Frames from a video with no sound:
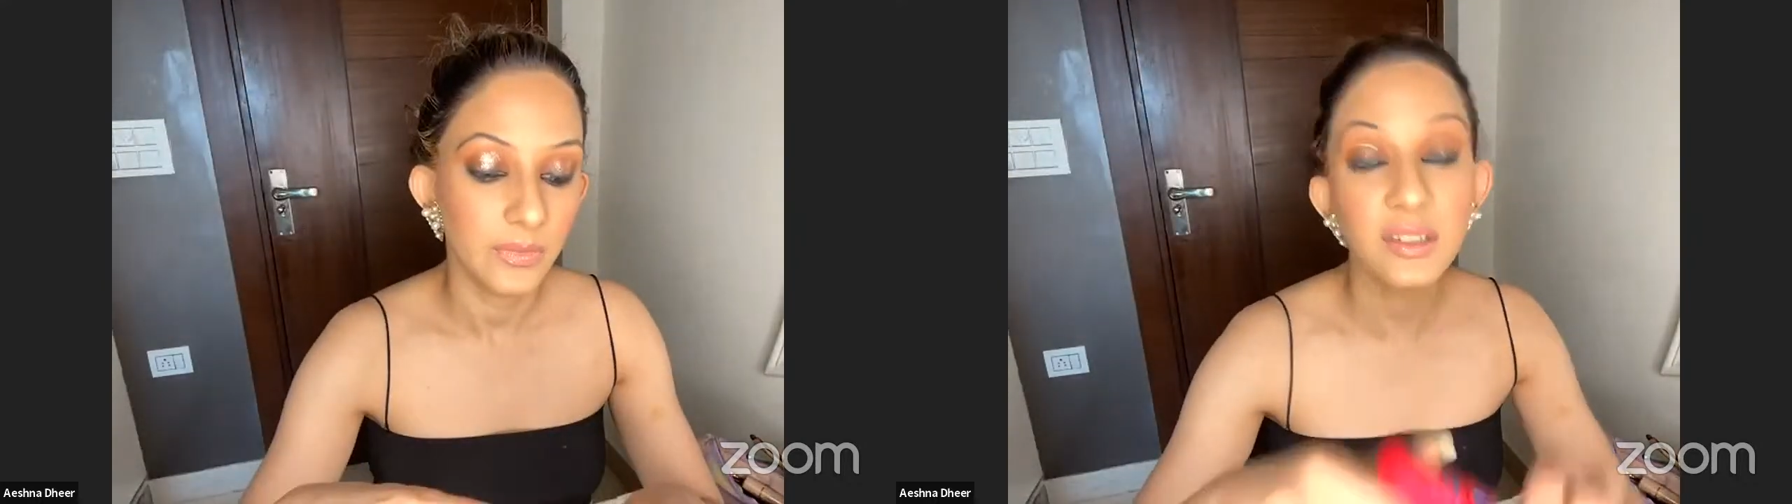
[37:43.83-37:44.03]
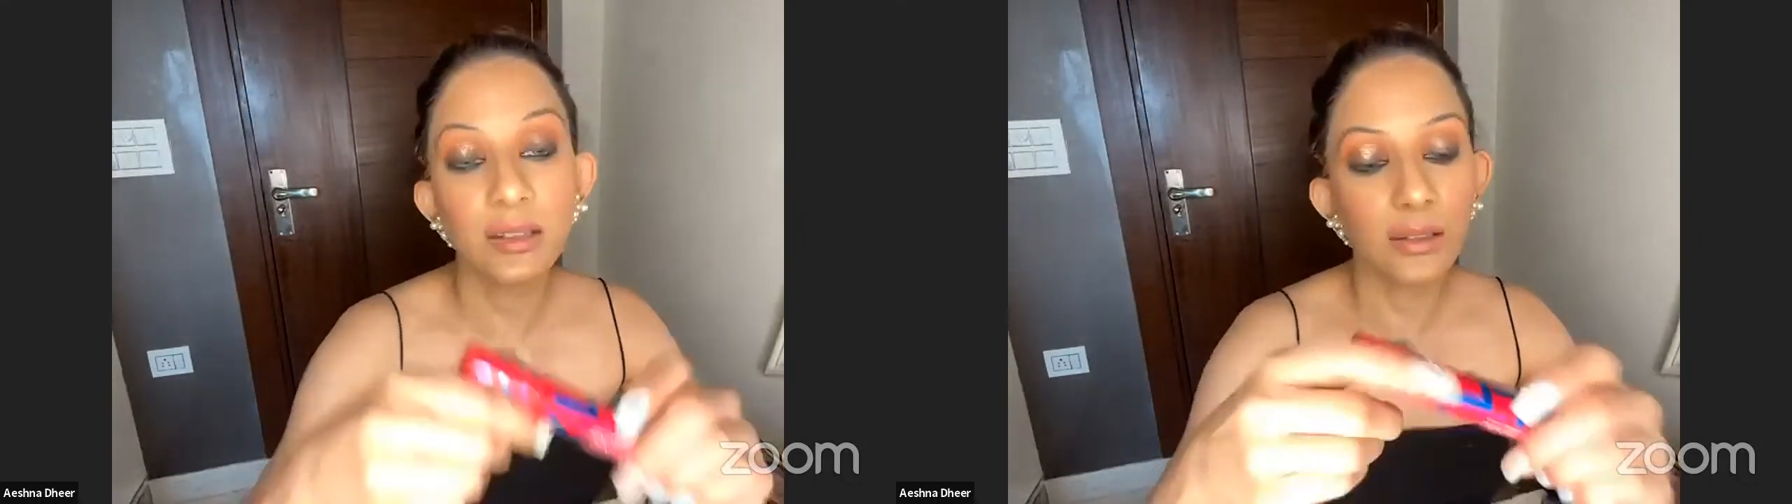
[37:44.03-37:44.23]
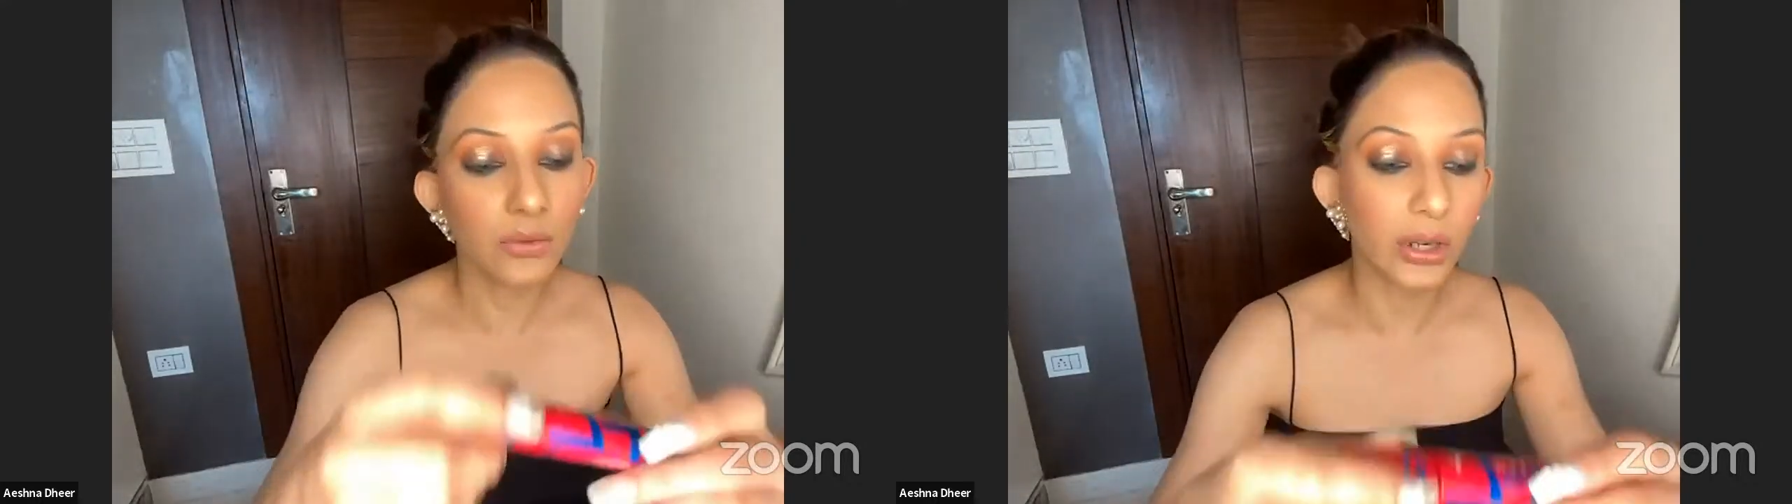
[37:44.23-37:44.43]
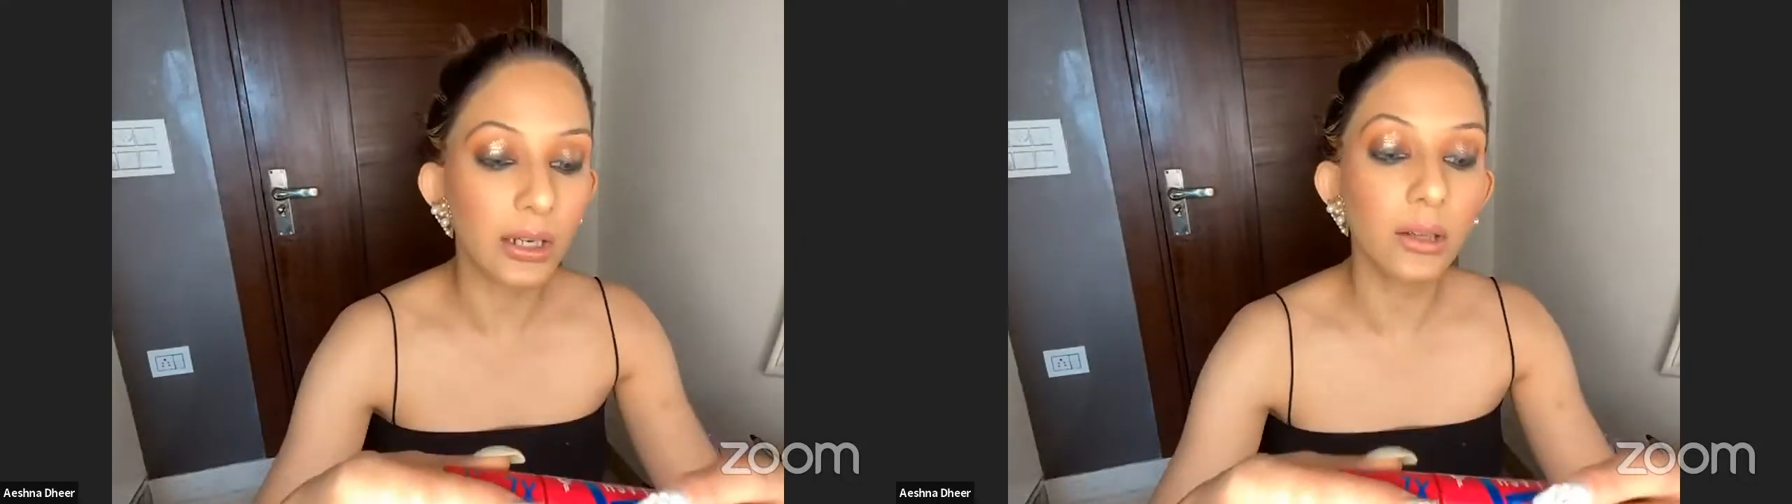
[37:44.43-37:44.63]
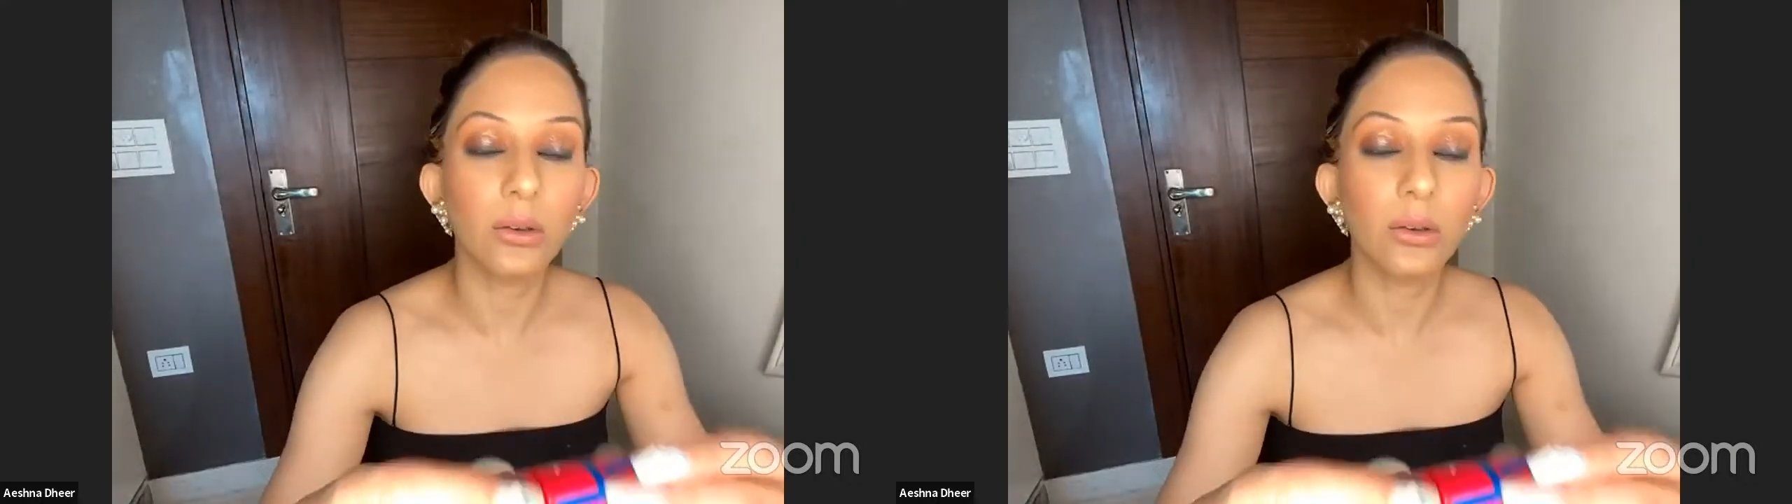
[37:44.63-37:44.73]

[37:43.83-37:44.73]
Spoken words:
This is a really